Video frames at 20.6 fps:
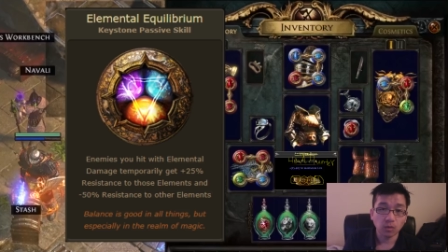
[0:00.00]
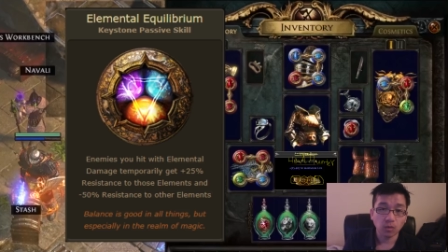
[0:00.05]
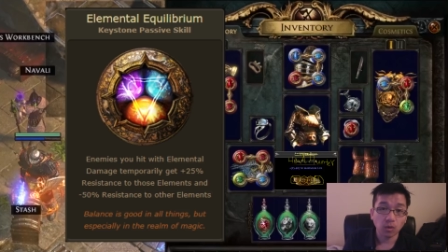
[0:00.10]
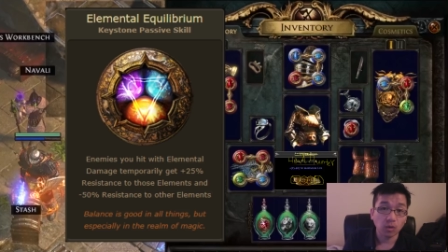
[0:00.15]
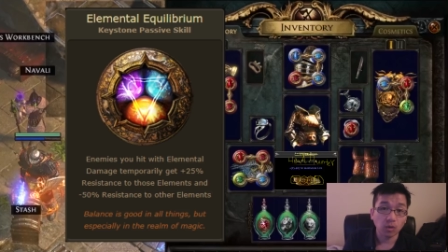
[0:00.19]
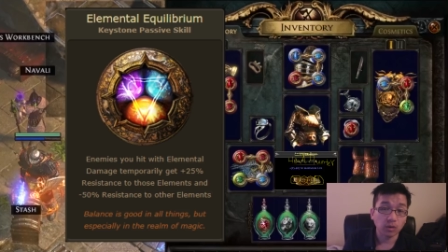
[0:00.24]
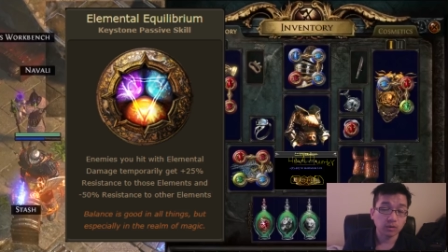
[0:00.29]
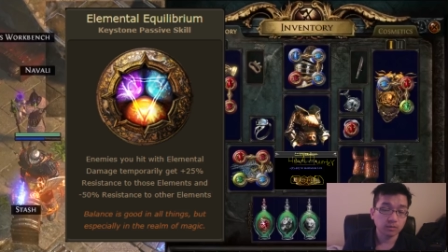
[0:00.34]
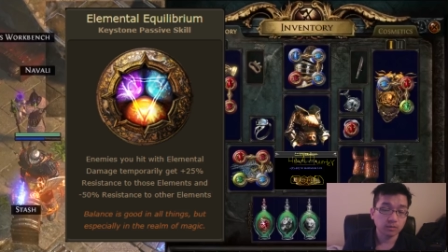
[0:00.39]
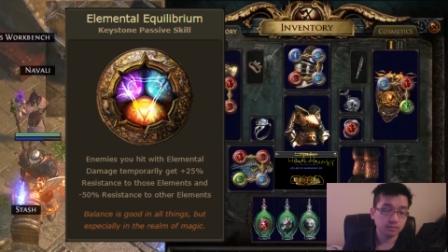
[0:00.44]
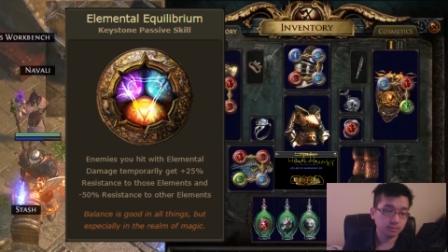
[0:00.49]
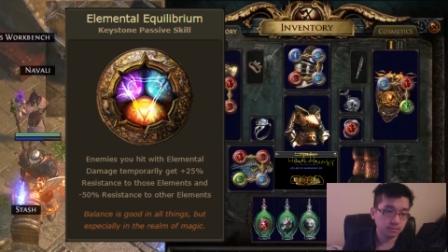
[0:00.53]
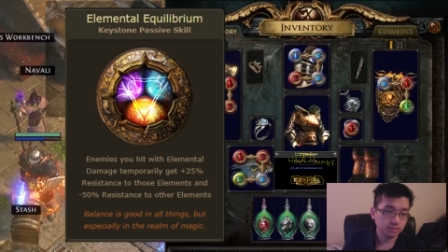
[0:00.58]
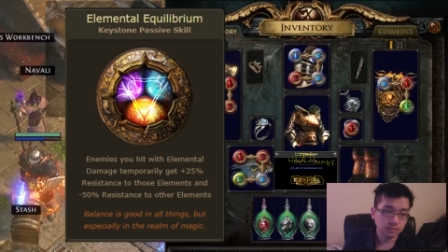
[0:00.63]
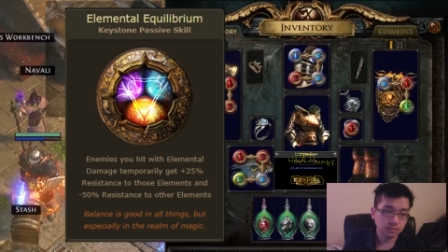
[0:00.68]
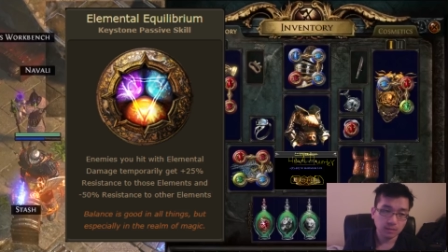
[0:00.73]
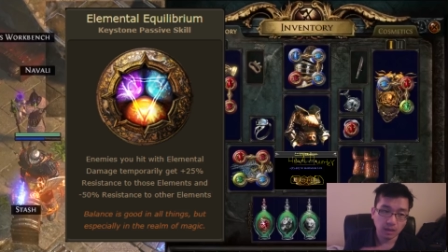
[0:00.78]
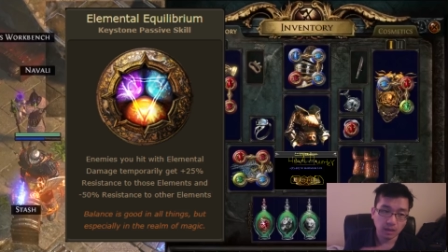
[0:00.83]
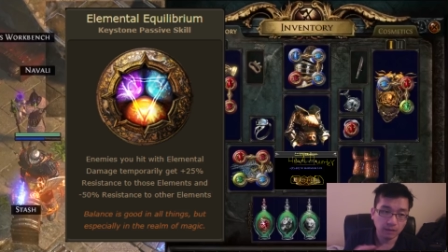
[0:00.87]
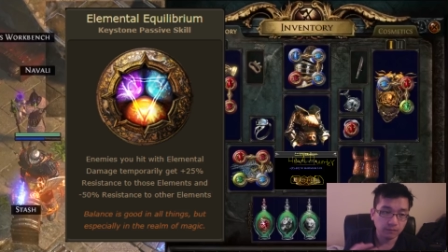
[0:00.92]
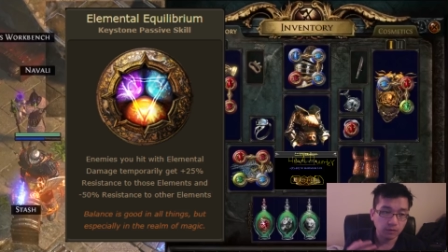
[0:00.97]
Or
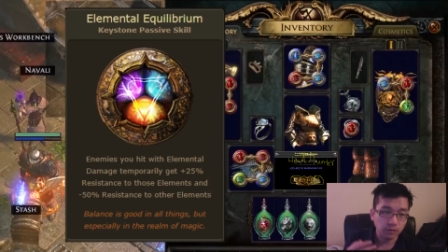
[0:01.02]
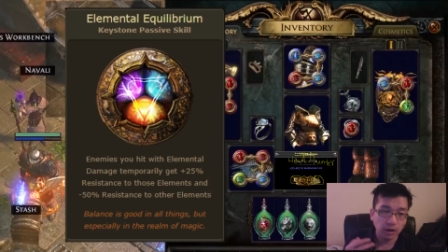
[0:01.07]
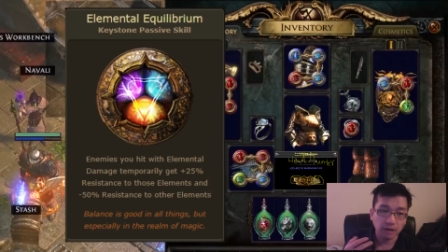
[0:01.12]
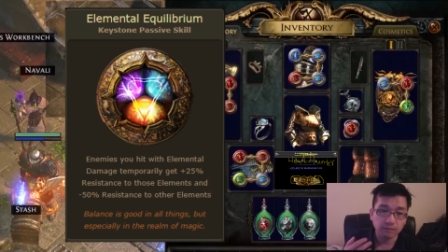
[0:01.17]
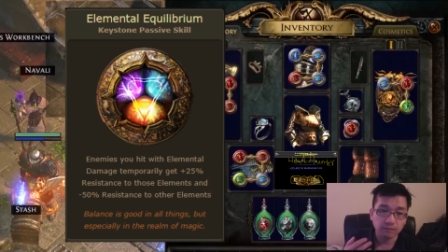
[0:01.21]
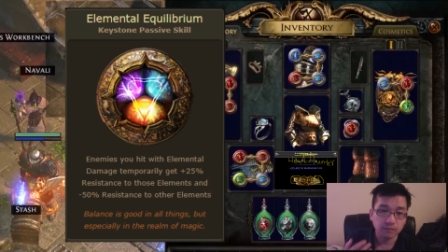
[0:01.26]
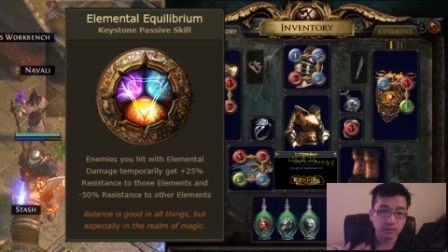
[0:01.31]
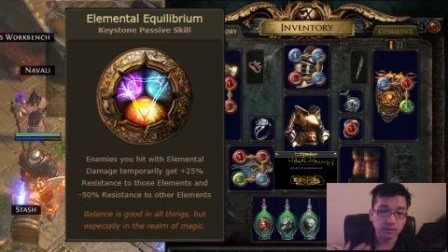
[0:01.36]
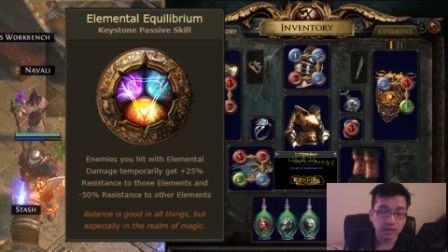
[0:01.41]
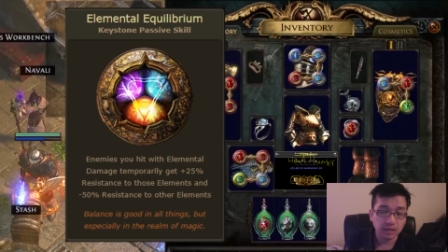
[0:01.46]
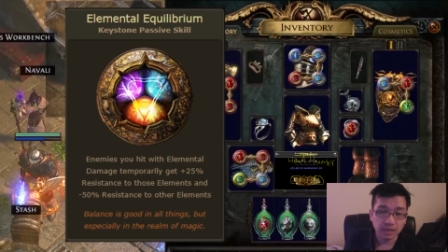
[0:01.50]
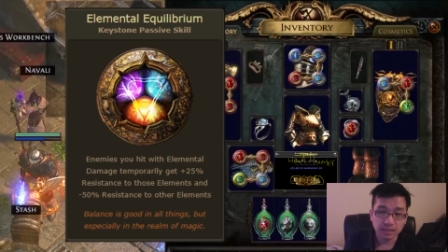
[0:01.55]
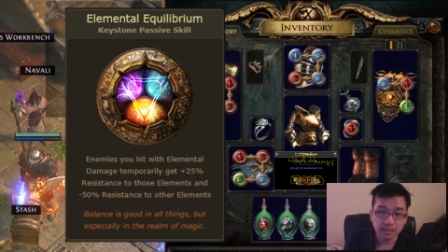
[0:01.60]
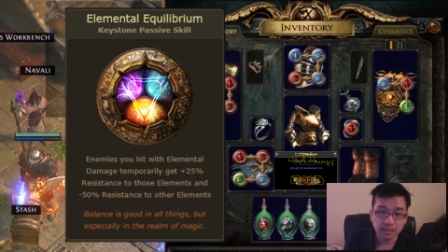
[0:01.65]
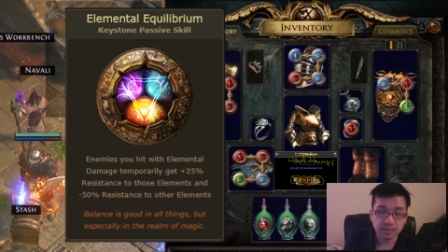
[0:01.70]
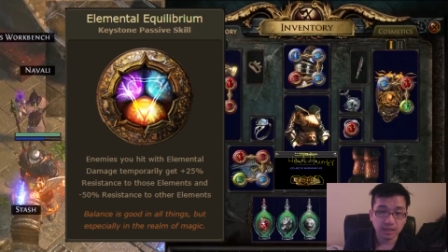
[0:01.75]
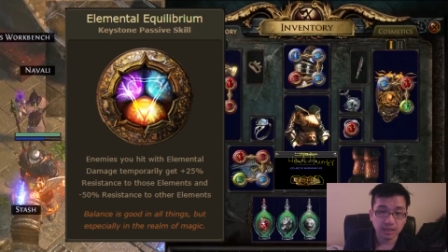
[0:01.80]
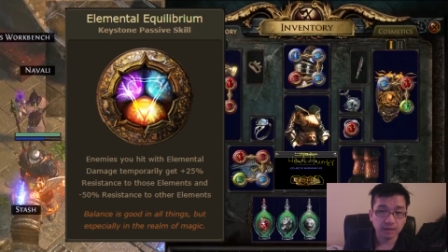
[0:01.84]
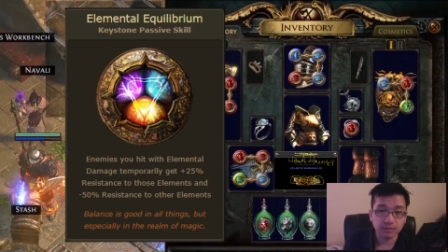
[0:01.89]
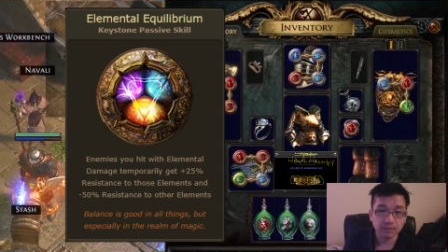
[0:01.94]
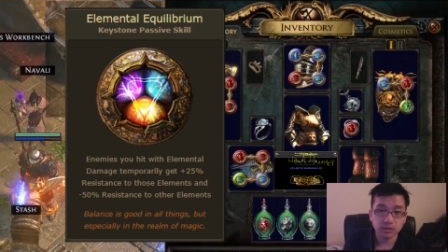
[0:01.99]
if you have
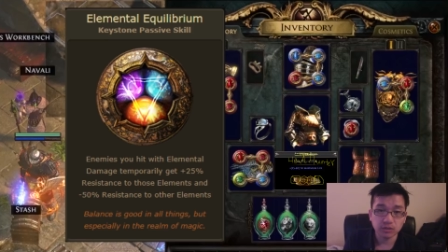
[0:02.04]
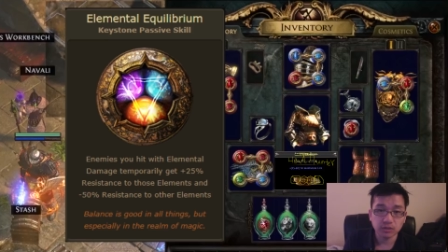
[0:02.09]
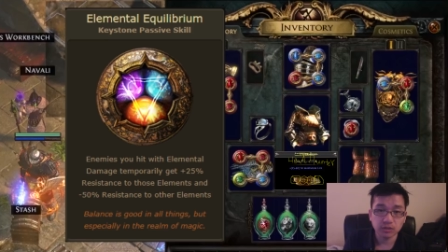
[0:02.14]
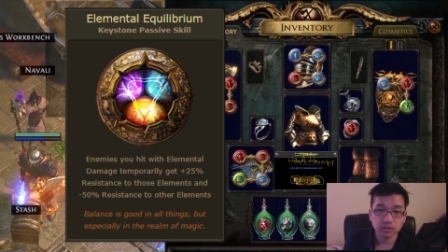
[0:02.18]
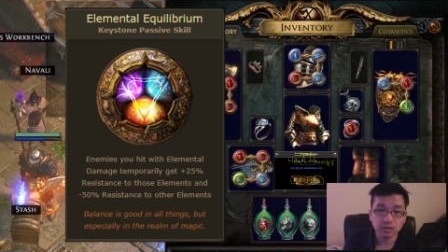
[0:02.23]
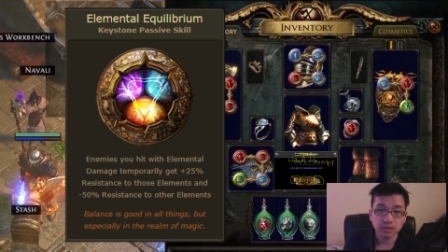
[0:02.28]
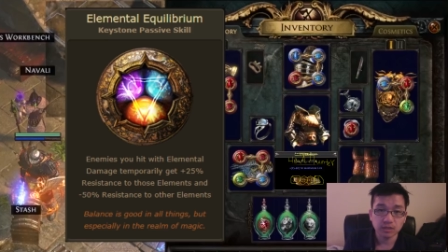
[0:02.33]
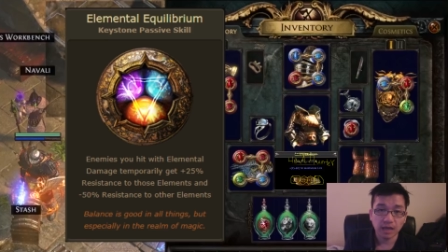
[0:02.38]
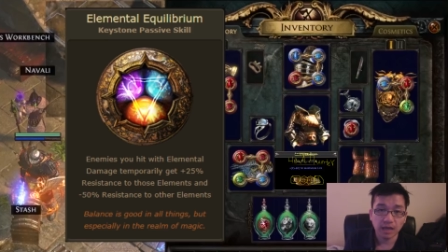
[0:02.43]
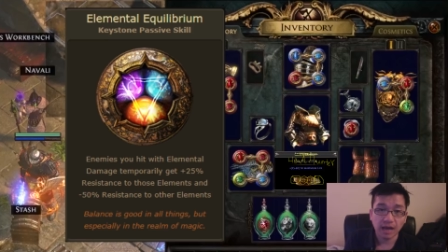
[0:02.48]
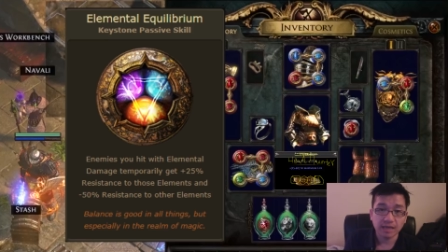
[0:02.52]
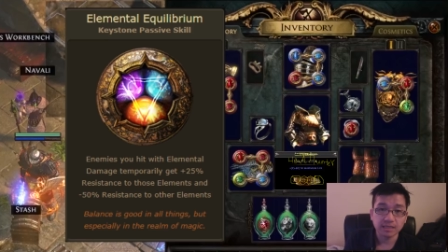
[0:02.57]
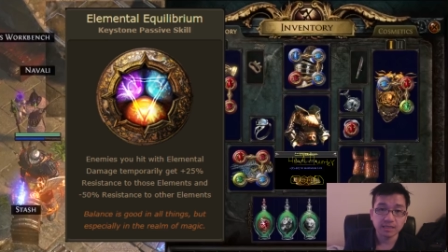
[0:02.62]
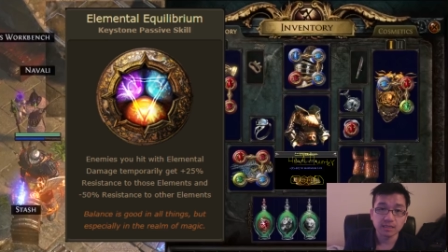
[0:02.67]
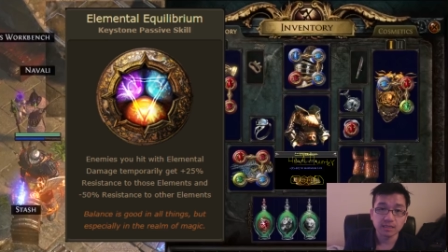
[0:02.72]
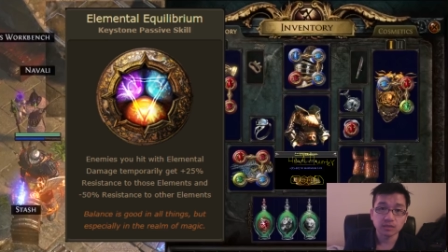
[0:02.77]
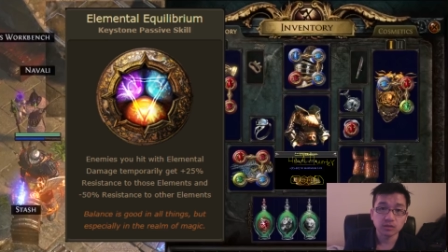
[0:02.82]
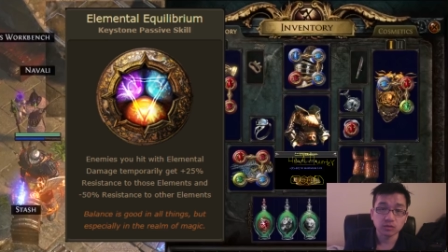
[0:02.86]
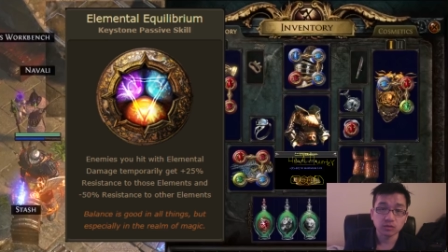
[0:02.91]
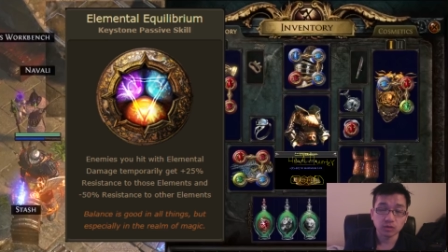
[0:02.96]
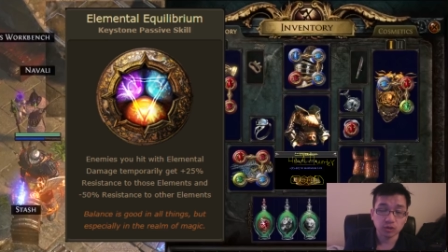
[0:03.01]
lightning damage
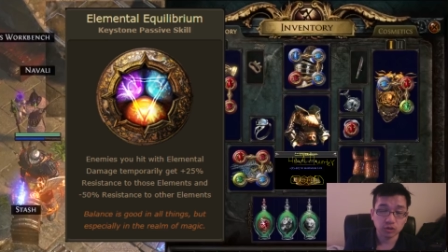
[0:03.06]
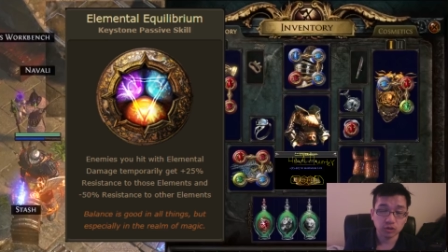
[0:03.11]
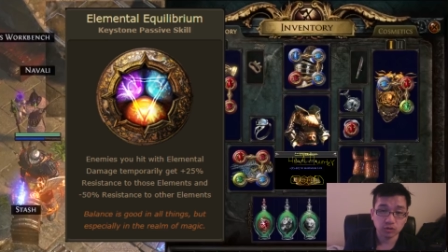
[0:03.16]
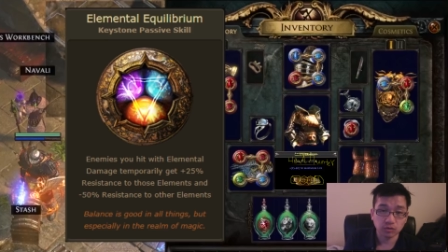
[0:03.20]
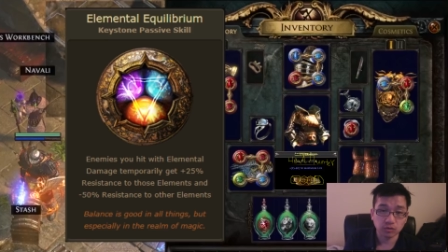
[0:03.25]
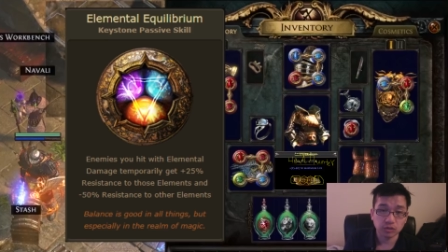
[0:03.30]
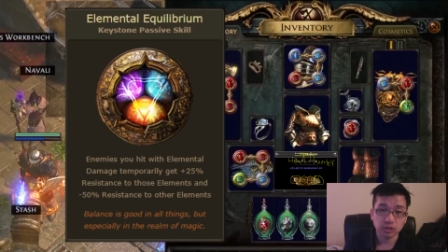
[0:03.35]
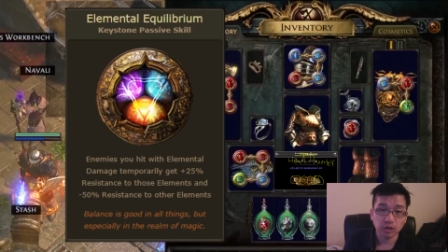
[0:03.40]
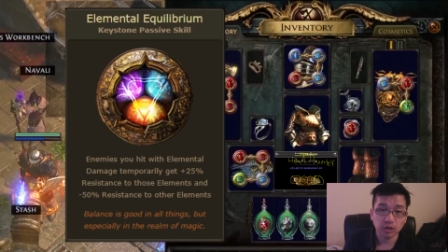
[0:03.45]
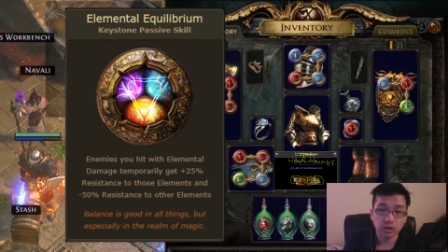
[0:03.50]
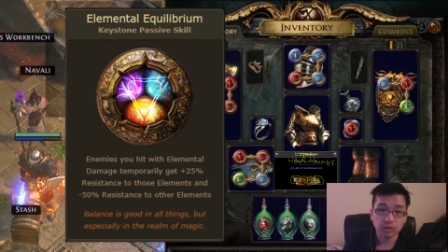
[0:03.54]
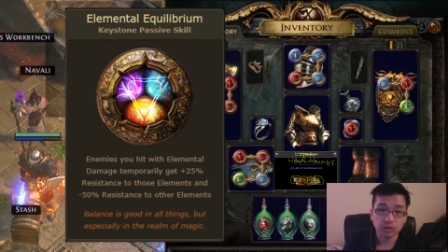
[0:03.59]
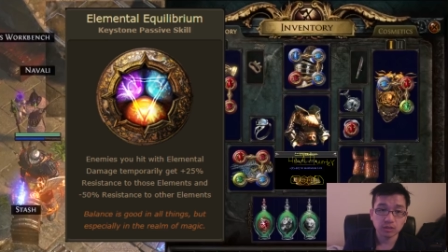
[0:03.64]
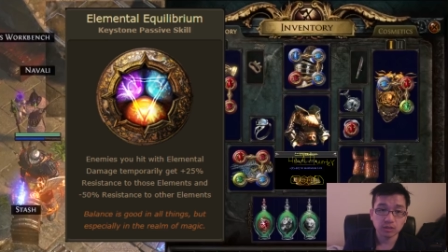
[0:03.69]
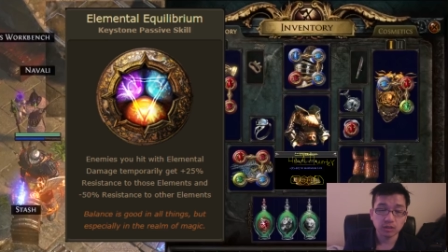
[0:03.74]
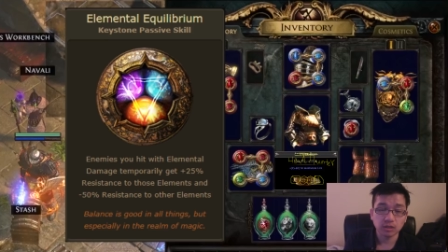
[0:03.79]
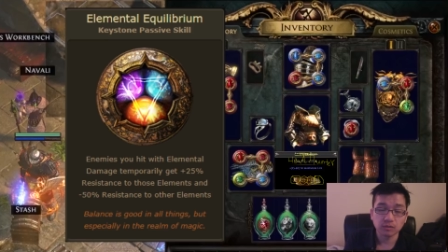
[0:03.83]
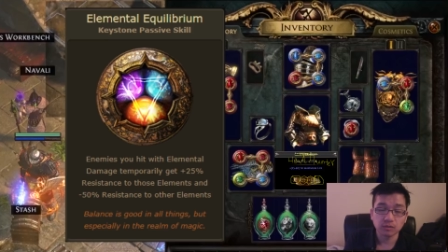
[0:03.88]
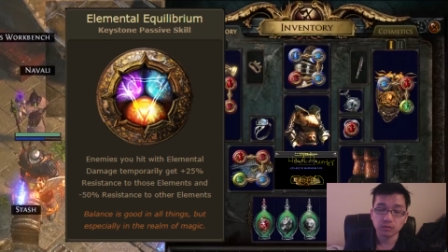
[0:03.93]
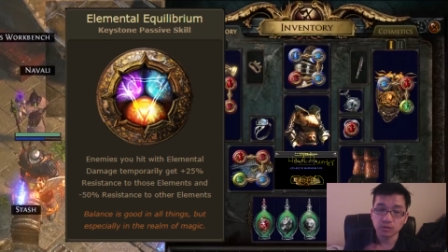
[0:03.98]
added to the shield charge,